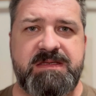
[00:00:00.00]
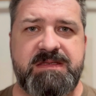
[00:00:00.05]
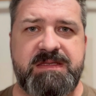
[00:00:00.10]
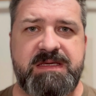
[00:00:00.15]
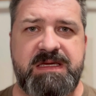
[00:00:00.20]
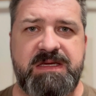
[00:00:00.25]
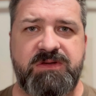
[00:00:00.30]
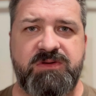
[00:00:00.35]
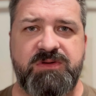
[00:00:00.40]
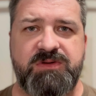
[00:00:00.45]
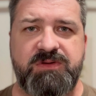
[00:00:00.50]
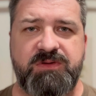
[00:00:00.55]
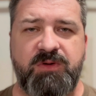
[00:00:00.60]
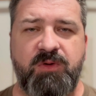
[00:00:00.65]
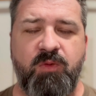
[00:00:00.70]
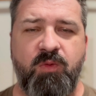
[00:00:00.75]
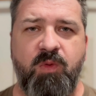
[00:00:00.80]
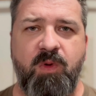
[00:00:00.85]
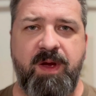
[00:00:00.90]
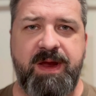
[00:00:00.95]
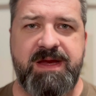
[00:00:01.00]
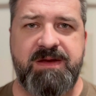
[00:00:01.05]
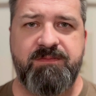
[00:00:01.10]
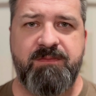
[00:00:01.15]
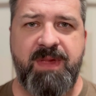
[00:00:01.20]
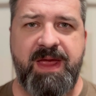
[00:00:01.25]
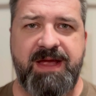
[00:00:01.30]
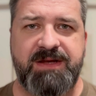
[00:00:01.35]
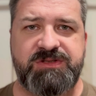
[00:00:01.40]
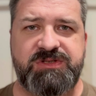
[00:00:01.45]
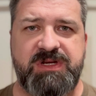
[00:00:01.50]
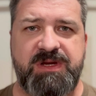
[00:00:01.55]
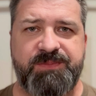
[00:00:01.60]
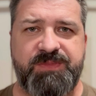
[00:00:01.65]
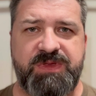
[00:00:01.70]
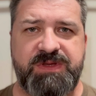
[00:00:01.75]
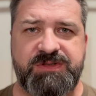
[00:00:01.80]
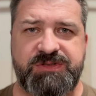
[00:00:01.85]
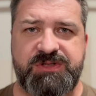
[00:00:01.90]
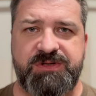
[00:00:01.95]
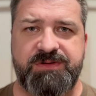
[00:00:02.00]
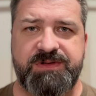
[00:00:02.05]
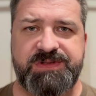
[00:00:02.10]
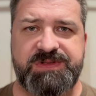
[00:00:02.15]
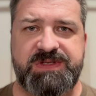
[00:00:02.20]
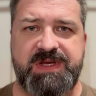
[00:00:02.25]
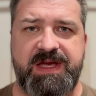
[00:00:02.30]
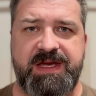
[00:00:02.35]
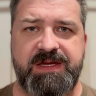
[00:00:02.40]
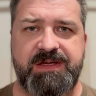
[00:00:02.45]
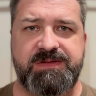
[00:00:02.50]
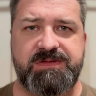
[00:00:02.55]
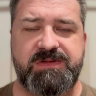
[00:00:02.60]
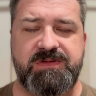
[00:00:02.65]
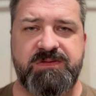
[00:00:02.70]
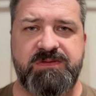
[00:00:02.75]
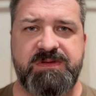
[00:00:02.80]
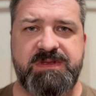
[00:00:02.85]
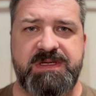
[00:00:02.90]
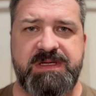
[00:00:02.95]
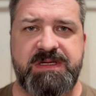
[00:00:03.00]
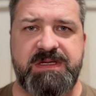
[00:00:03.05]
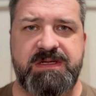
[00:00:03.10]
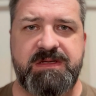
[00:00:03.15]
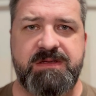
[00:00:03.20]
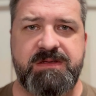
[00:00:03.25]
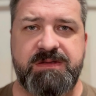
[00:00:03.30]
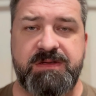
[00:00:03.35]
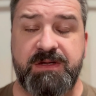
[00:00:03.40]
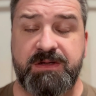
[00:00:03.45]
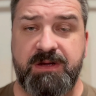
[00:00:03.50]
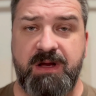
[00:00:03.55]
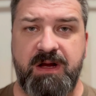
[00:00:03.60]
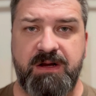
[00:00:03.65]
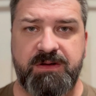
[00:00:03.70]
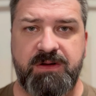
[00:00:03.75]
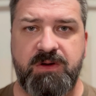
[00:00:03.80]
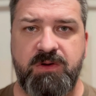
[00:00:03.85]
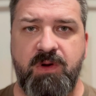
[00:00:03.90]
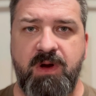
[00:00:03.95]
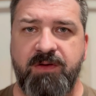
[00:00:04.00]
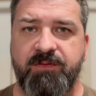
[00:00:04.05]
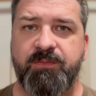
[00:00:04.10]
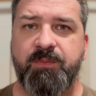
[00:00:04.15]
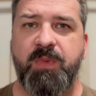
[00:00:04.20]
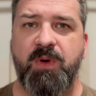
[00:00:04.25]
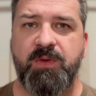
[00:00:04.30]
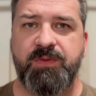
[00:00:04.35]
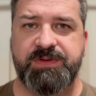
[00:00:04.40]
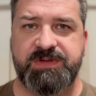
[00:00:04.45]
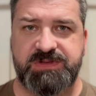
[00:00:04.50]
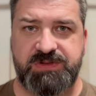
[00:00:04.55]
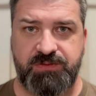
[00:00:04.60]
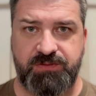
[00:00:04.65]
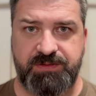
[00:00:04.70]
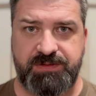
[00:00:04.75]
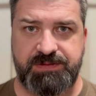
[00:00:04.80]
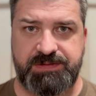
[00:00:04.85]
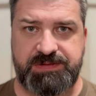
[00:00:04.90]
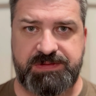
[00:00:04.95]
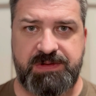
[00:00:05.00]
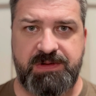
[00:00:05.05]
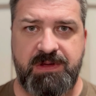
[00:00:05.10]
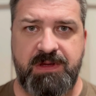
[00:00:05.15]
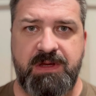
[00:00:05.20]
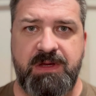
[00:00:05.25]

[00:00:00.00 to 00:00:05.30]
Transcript: they couldn't quite match up the shirasaya to the nikago of both swords,